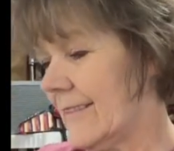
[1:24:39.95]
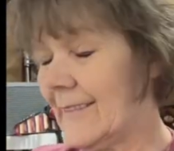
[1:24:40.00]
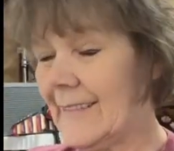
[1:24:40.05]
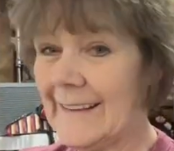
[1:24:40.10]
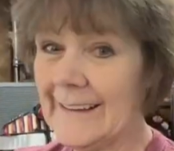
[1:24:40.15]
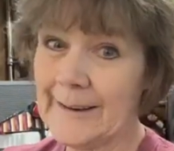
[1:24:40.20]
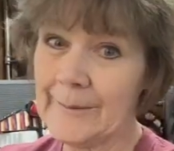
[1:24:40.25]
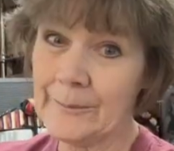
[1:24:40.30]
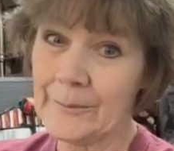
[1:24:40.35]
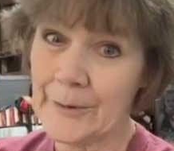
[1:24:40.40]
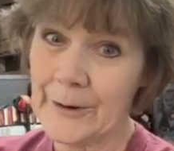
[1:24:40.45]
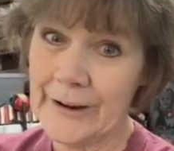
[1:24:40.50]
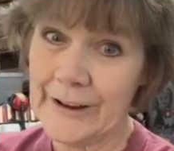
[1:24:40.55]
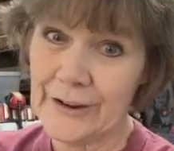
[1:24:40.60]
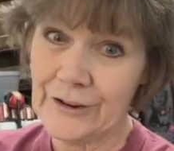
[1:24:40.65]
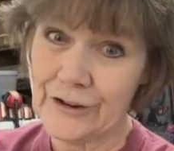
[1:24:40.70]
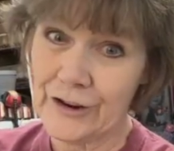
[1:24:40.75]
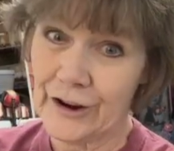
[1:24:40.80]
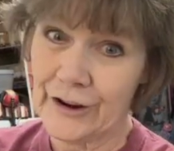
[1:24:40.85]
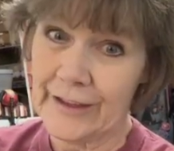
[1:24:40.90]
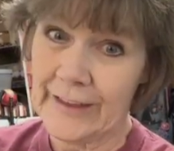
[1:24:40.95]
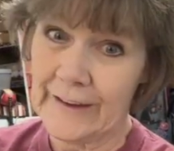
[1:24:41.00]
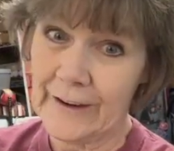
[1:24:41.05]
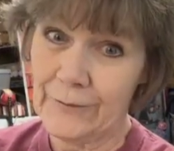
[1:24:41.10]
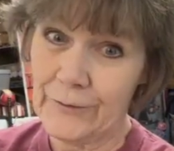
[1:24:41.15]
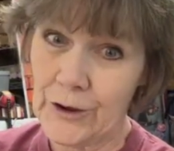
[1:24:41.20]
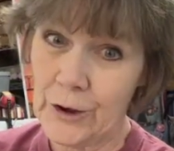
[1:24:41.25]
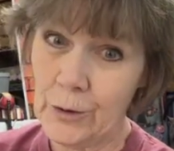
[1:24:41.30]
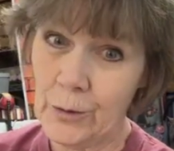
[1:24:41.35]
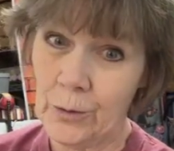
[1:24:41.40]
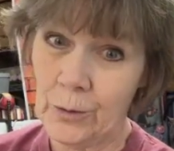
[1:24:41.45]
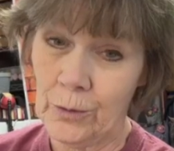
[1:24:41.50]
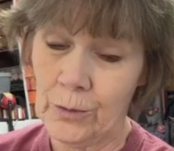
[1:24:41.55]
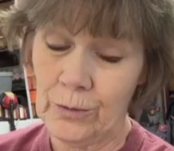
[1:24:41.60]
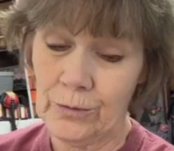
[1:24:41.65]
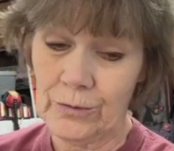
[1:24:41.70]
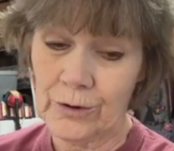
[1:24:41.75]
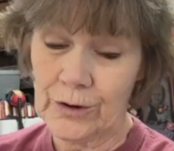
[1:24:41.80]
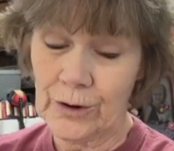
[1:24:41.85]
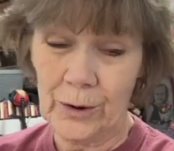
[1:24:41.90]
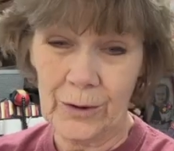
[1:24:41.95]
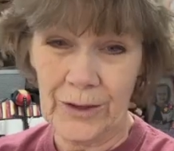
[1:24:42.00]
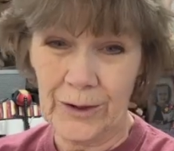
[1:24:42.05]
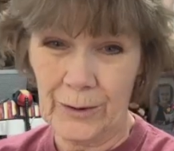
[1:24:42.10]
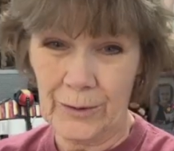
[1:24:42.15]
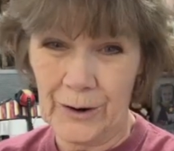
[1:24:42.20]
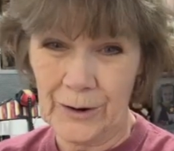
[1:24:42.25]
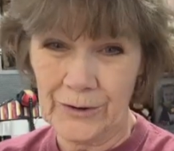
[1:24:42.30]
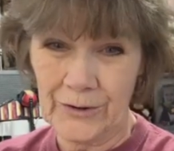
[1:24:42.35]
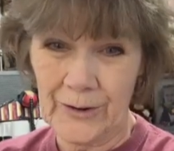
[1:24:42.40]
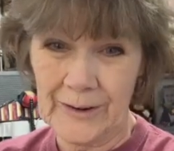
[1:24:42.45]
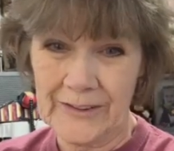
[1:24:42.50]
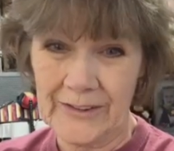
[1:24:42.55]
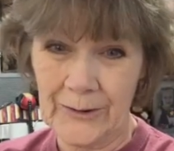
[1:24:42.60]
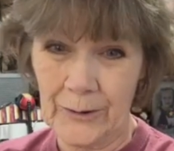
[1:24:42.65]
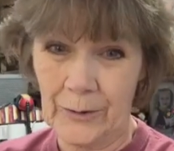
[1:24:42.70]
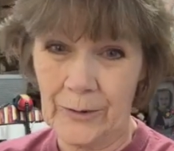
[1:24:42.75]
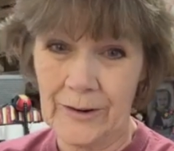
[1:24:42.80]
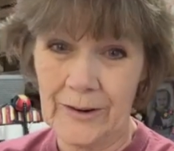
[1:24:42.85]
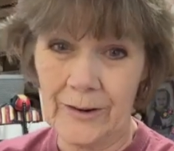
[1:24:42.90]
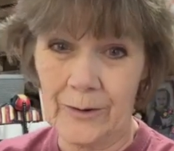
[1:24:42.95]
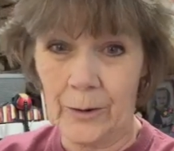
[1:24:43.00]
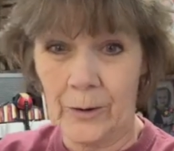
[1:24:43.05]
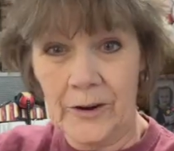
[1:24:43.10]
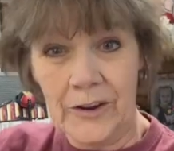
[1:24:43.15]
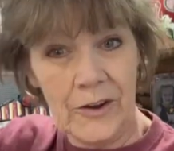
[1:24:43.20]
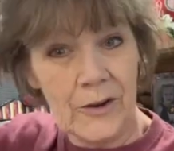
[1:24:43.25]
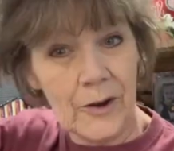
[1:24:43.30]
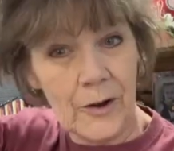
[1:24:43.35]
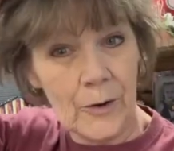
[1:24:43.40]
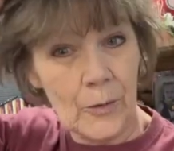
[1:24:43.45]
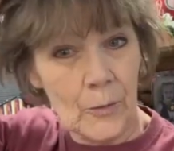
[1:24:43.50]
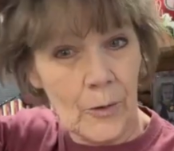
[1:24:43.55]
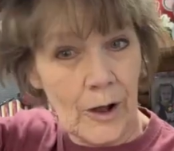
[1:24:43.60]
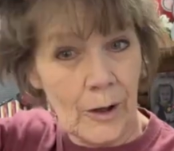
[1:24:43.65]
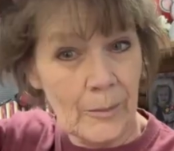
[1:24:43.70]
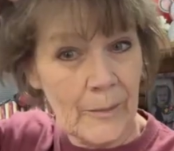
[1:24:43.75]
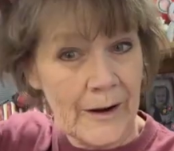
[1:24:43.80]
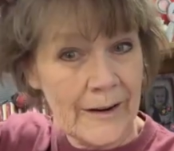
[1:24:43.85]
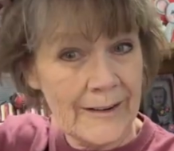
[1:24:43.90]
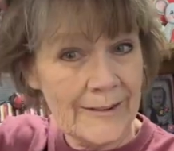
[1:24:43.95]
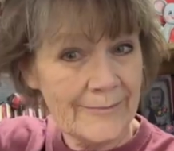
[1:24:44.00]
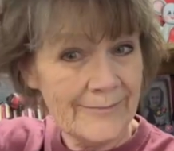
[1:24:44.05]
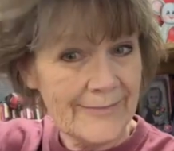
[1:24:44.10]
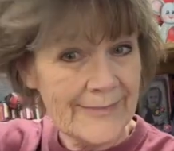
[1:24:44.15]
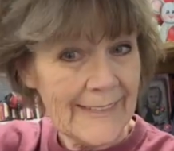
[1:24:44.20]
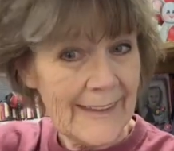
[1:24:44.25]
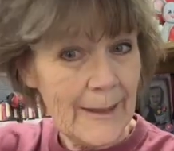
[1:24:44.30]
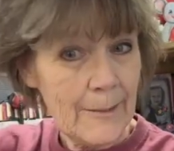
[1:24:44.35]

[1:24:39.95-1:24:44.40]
I am pretty sure that if you go to the grocery store or you go to Walmart,